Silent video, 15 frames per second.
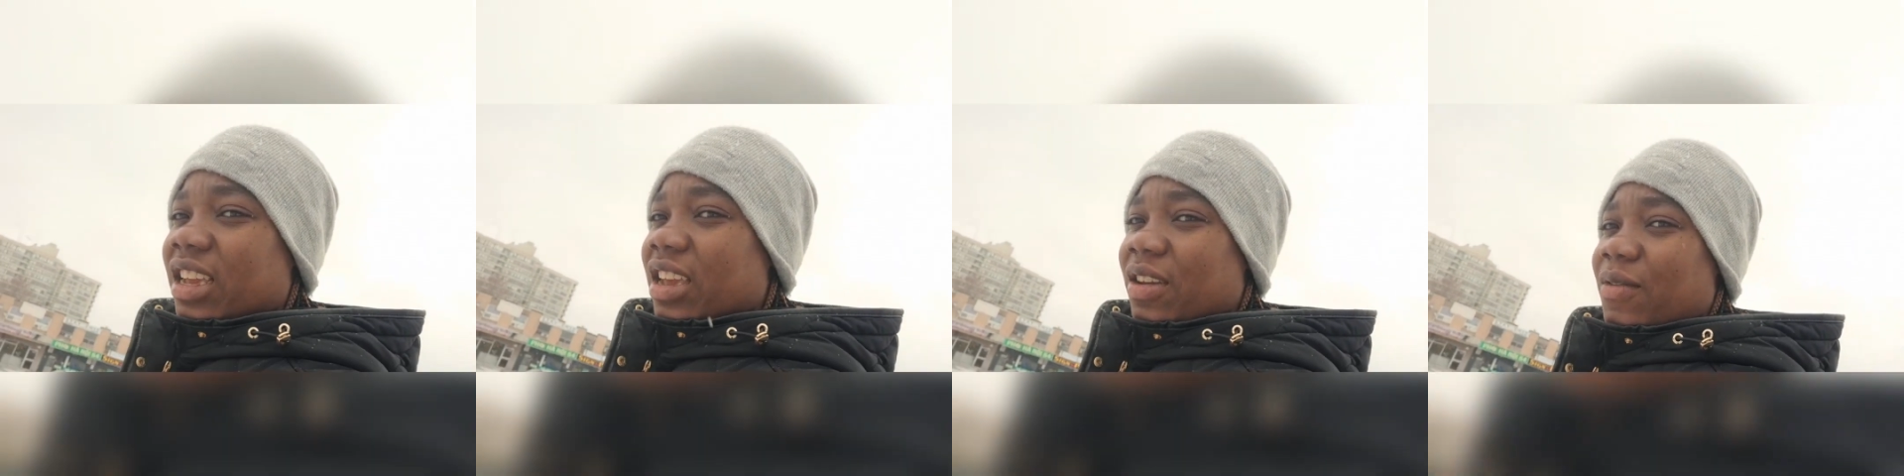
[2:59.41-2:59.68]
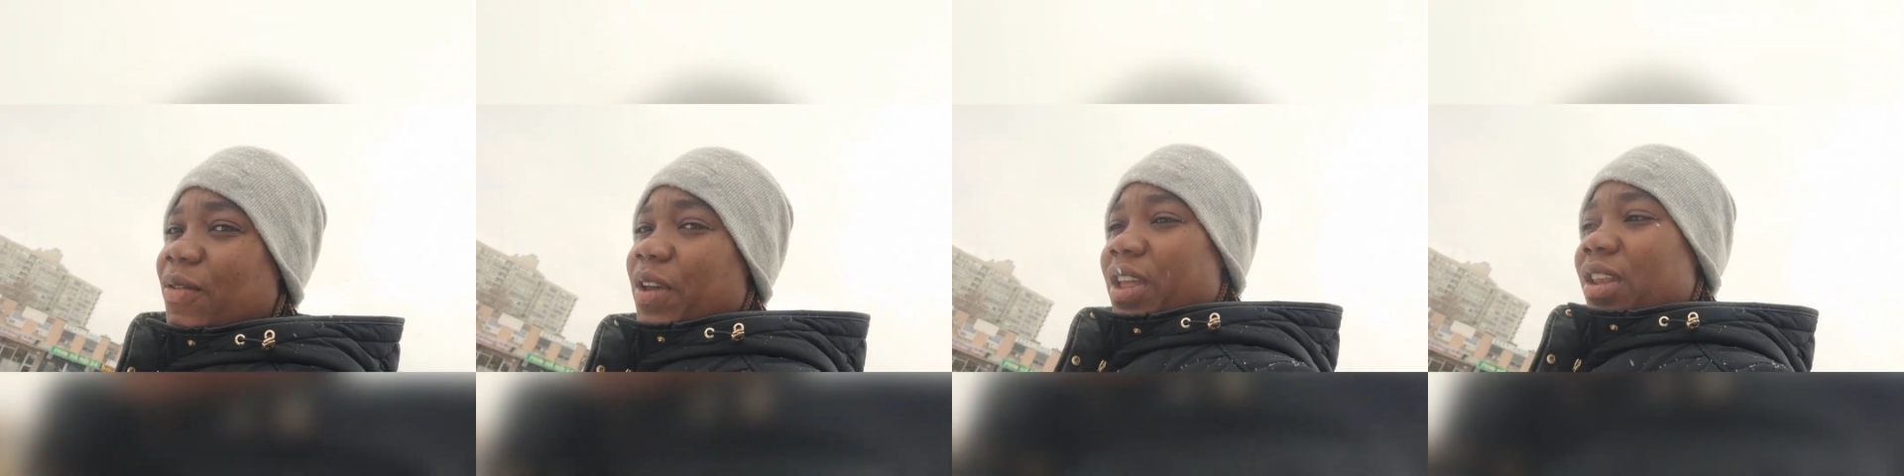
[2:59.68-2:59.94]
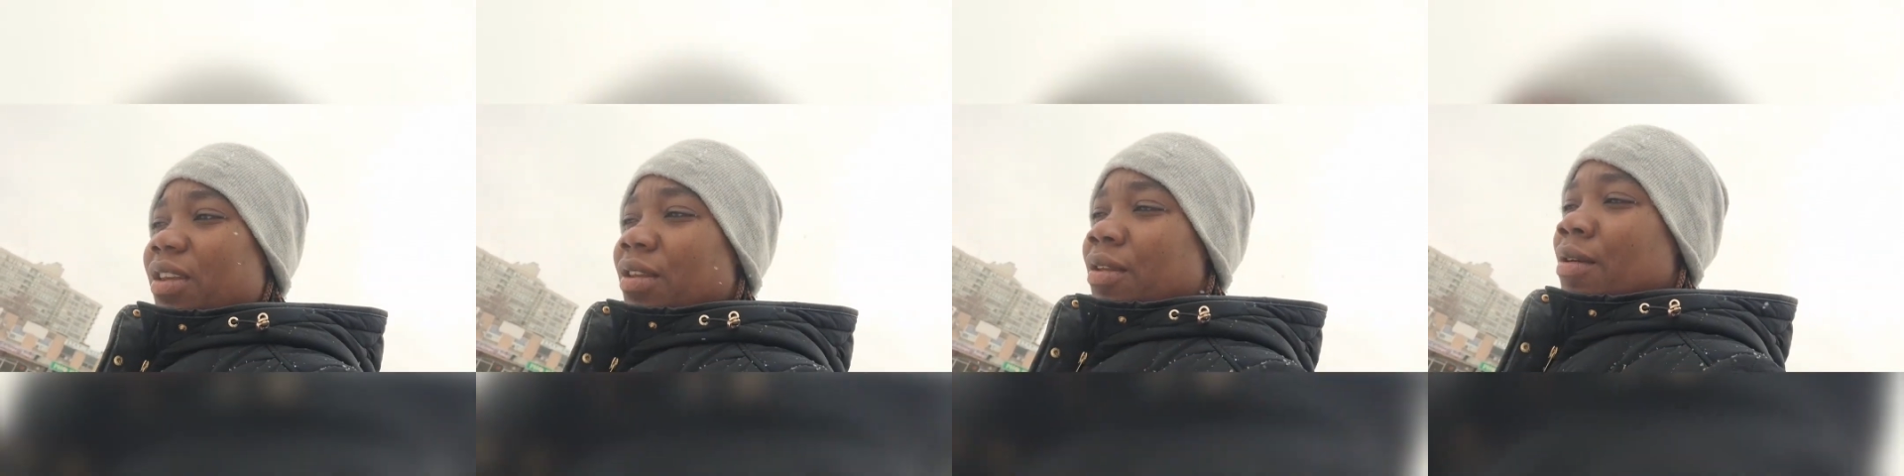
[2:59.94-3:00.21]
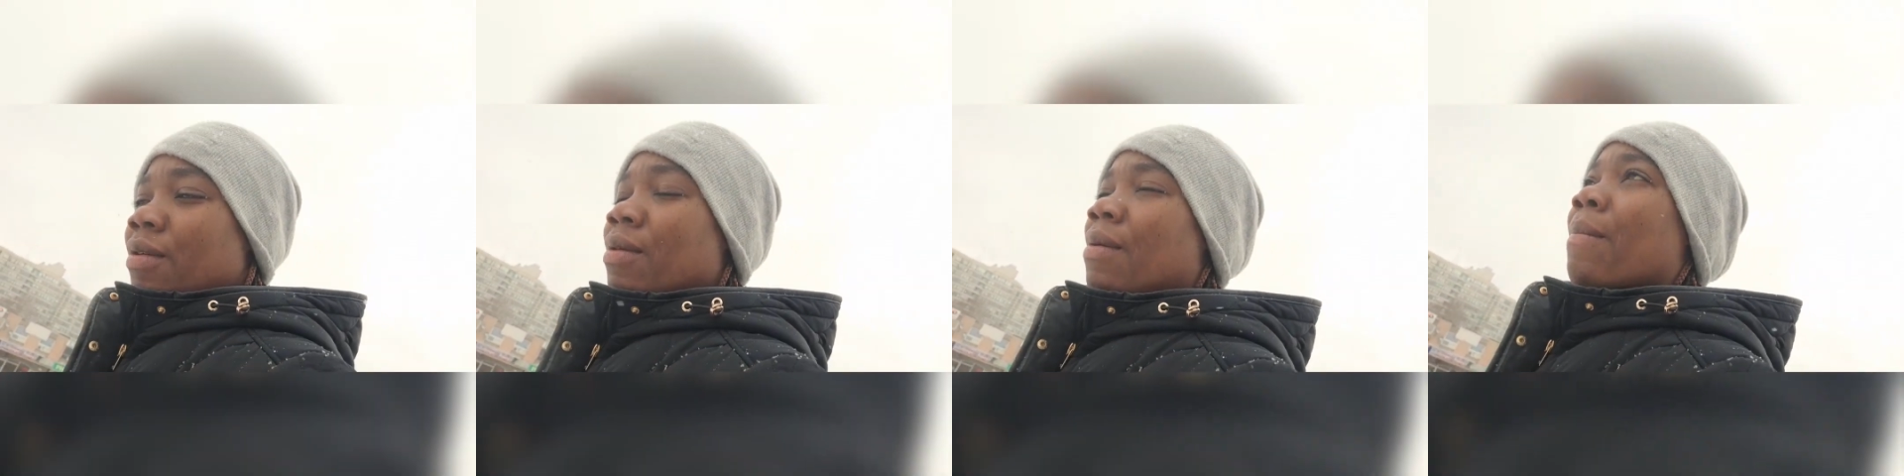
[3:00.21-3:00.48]
even
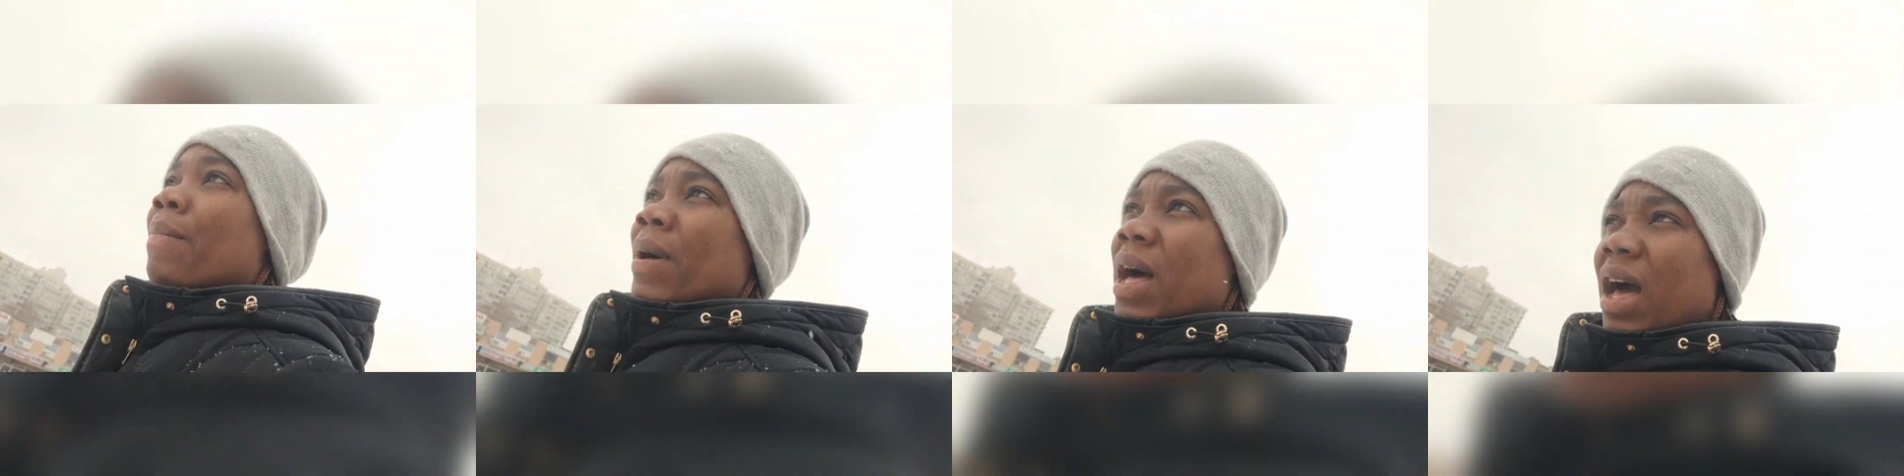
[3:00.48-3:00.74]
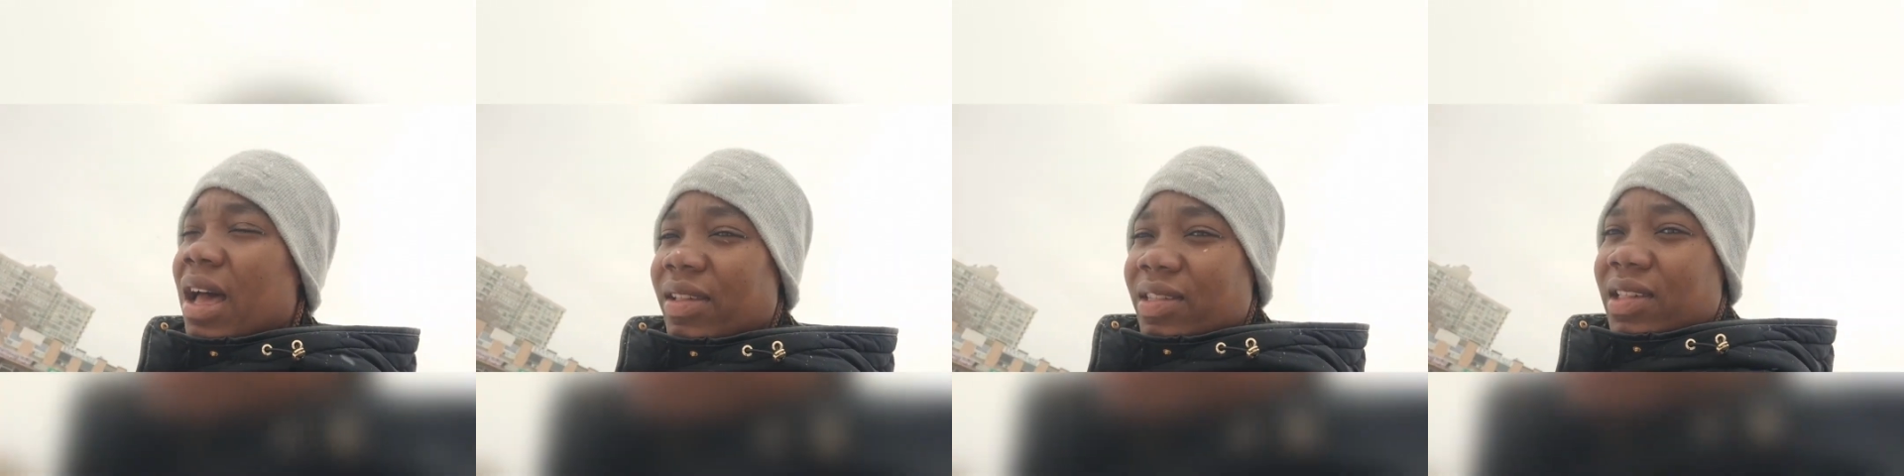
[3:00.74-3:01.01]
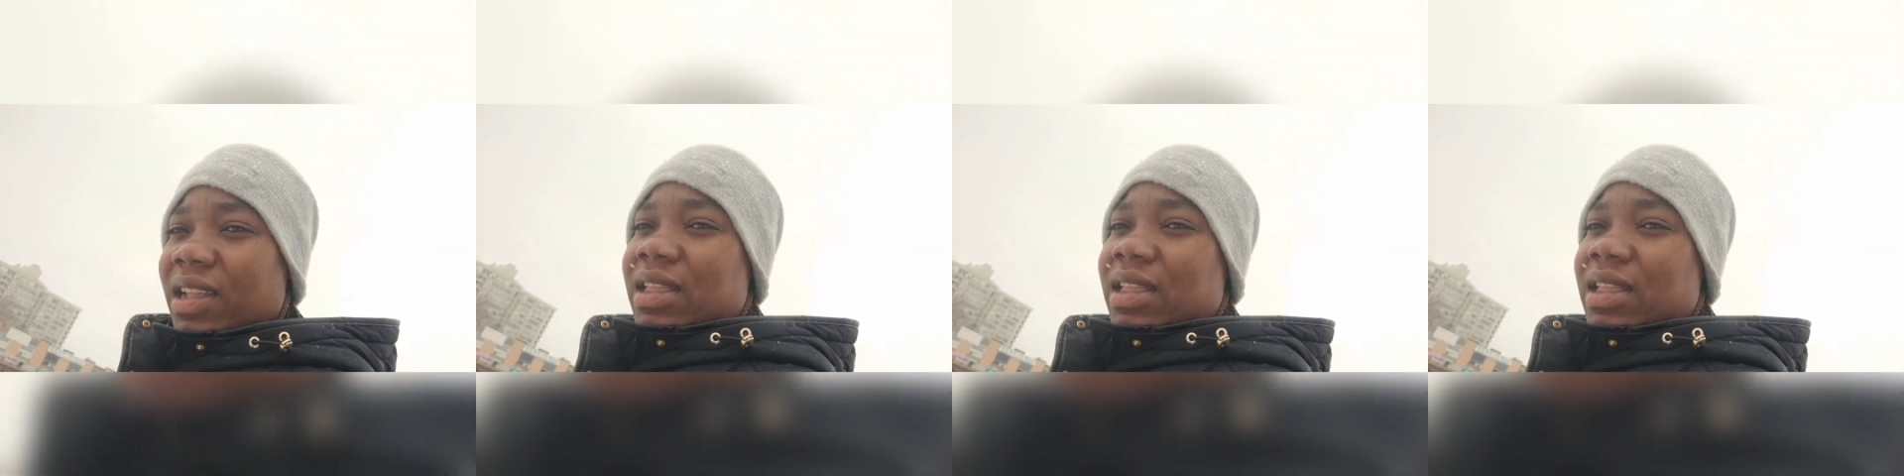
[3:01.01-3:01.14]
pass the